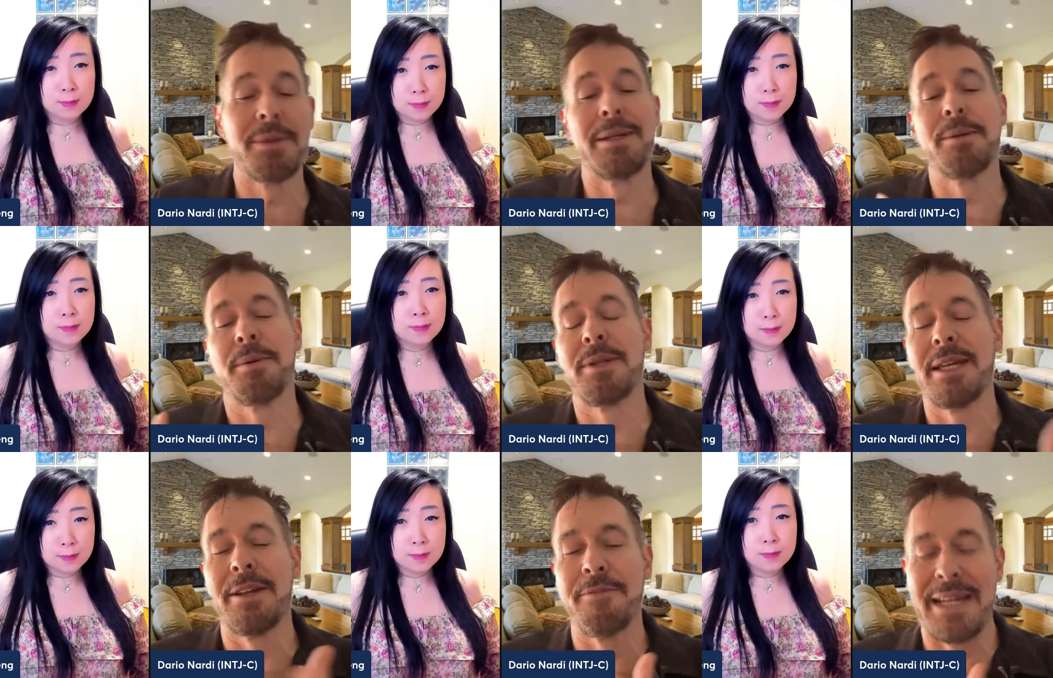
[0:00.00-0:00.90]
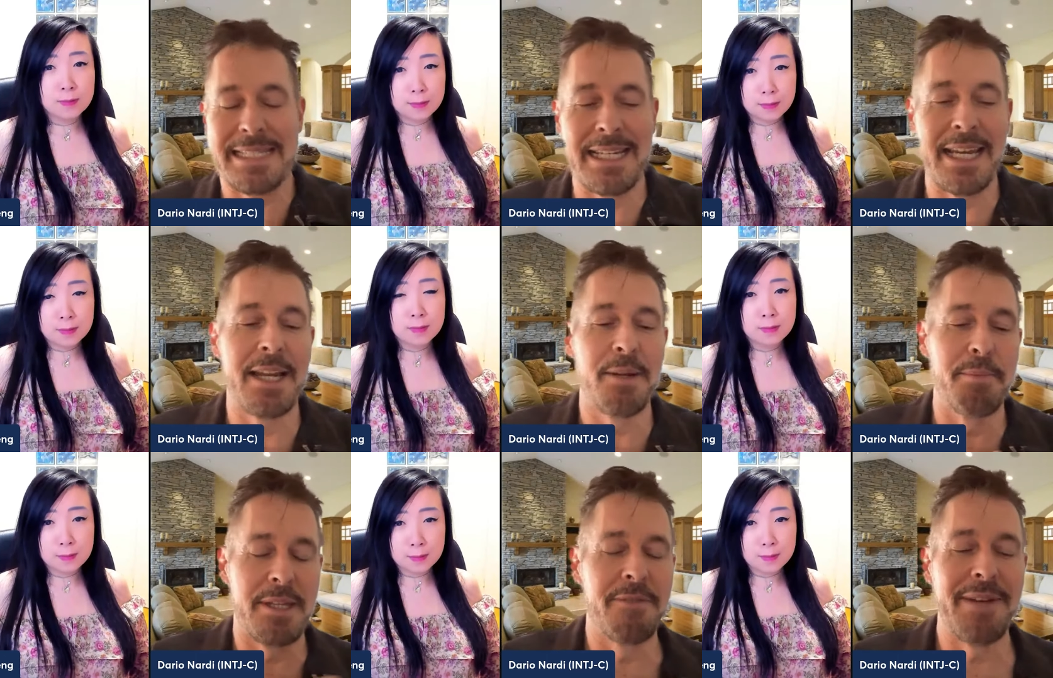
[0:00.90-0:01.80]
Speaker 1: and the investigating,
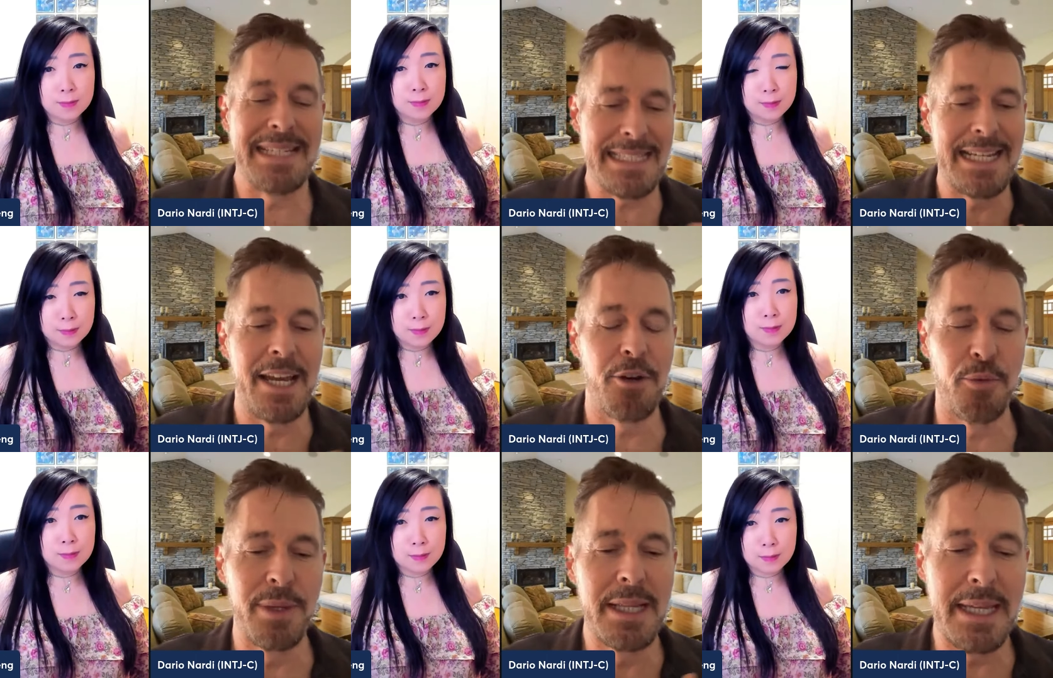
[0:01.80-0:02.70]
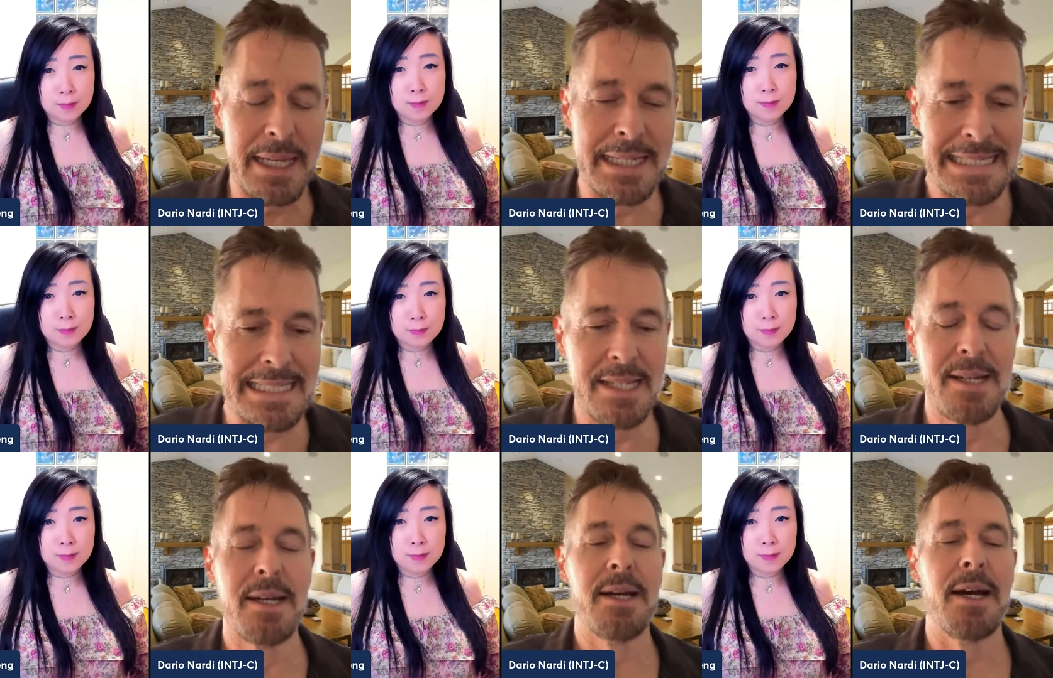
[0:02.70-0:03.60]
but the investigator really is,
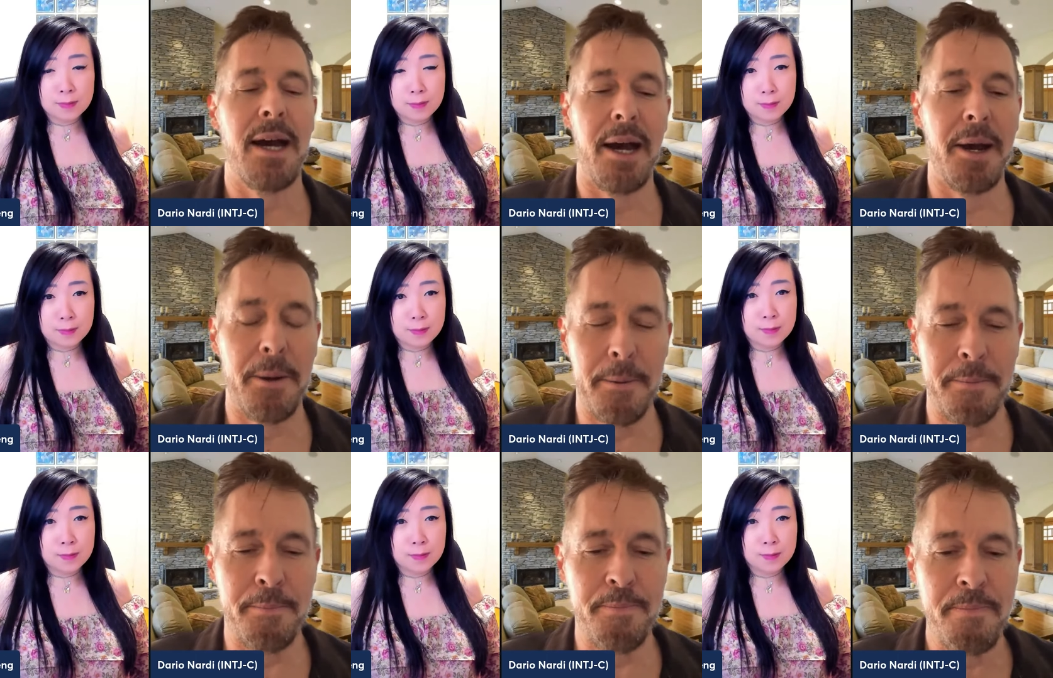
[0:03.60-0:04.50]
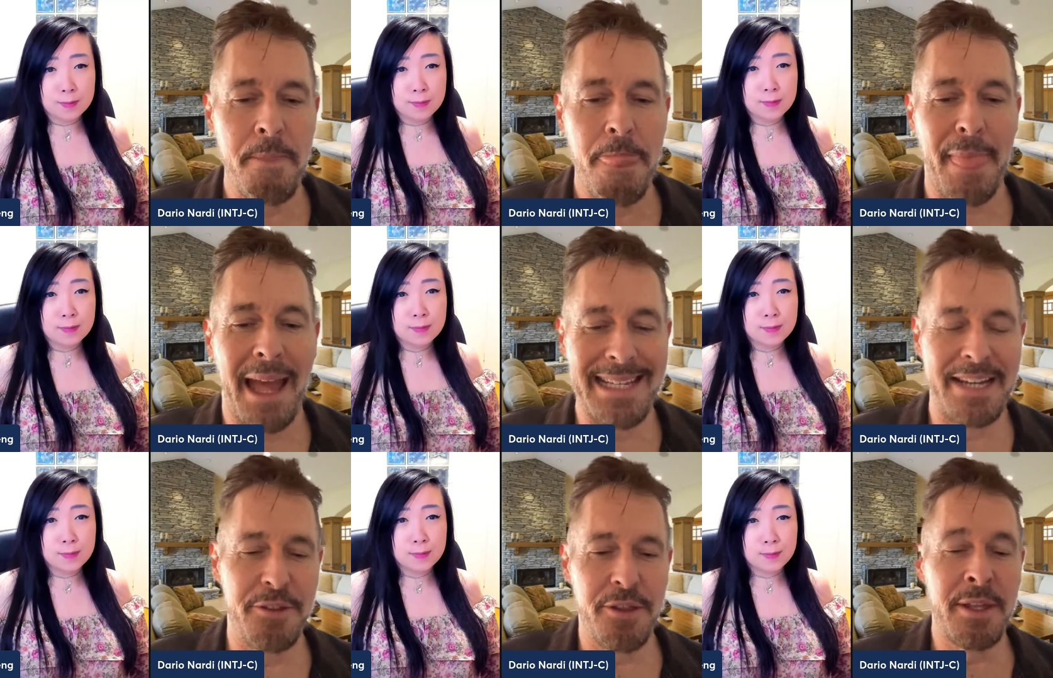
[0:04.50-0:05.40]
um, I,
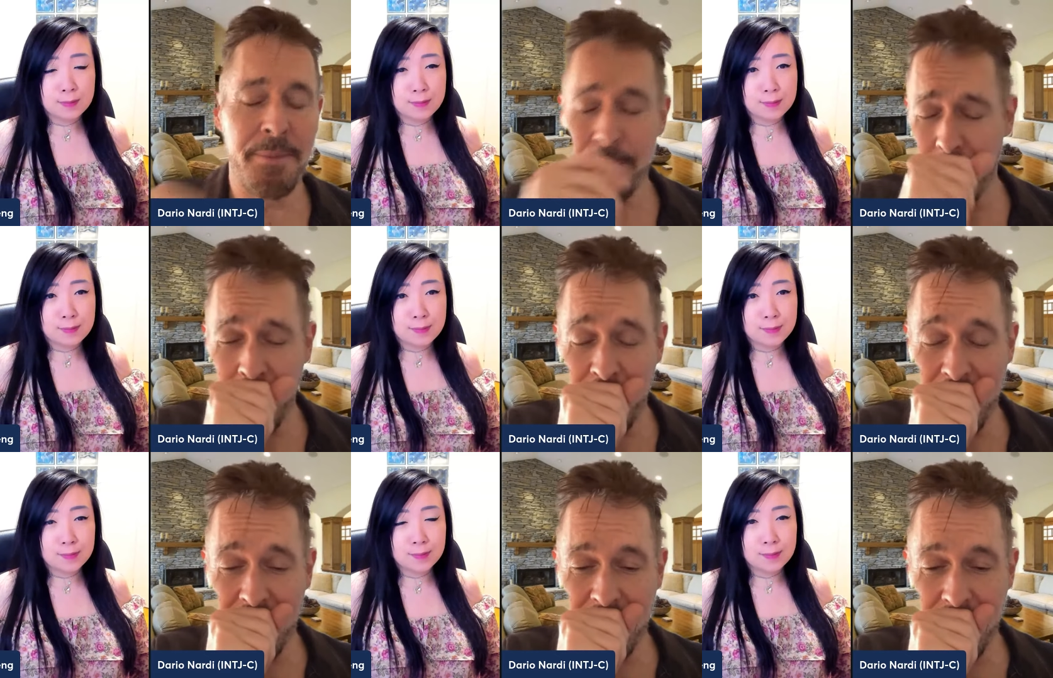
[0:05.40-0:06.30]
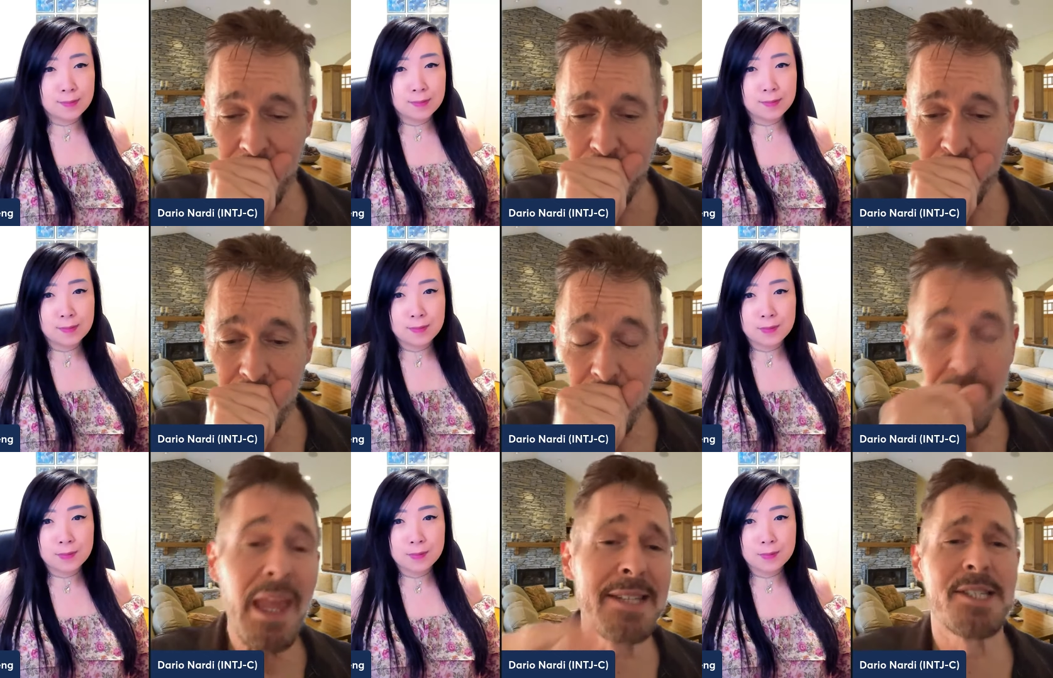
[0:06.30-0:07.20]
I, th I think, the
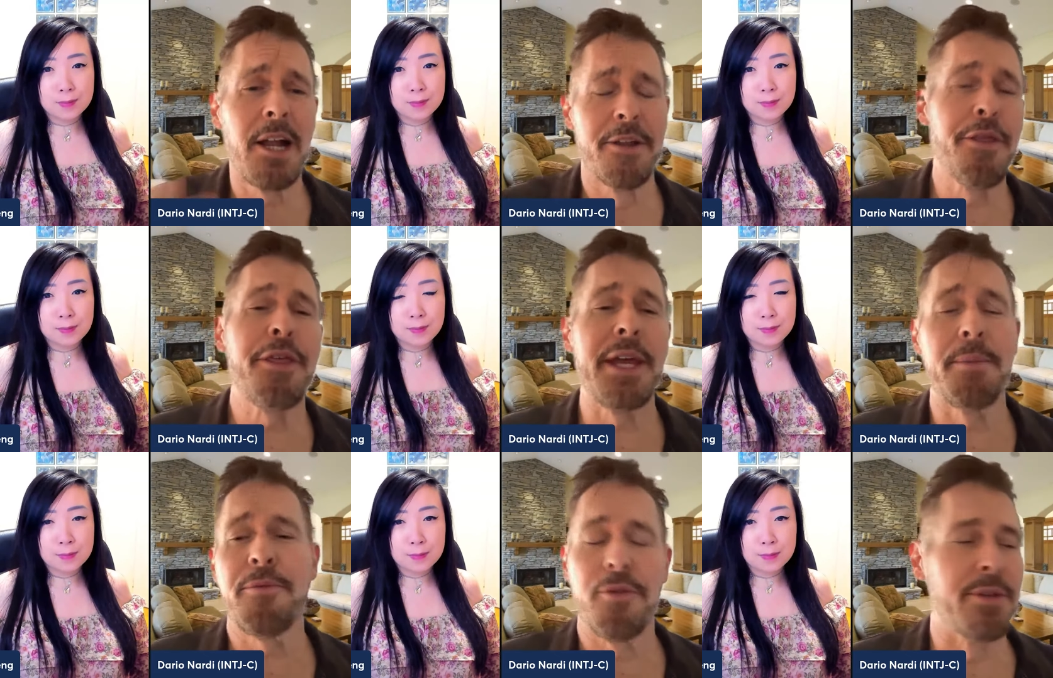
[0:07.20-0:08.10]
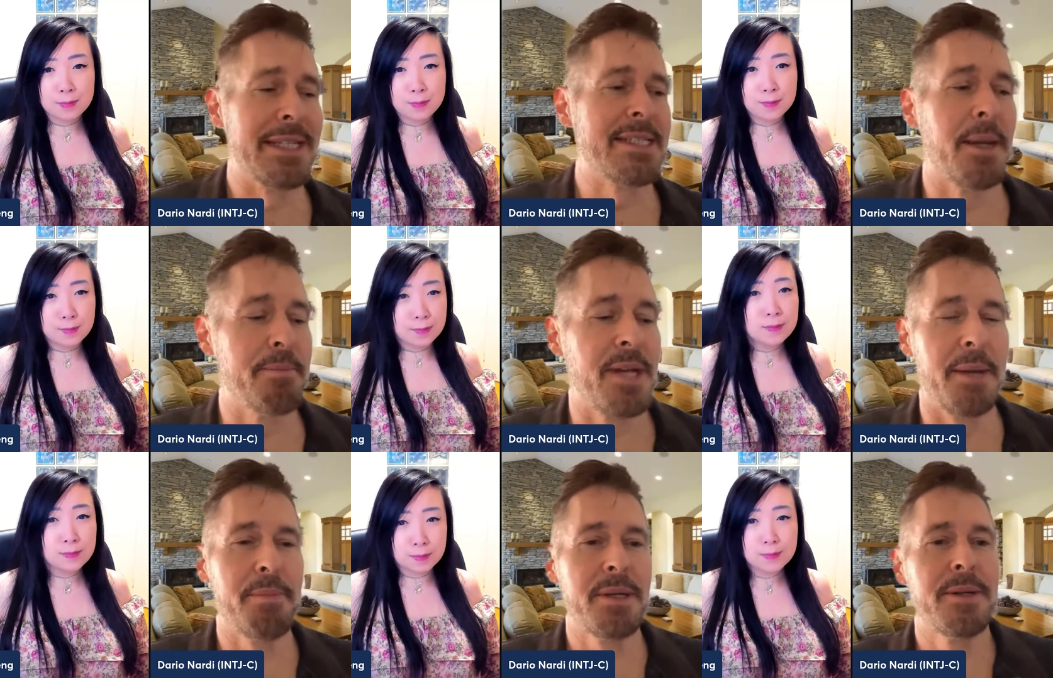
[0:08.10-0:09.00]
solid theme for this subtype.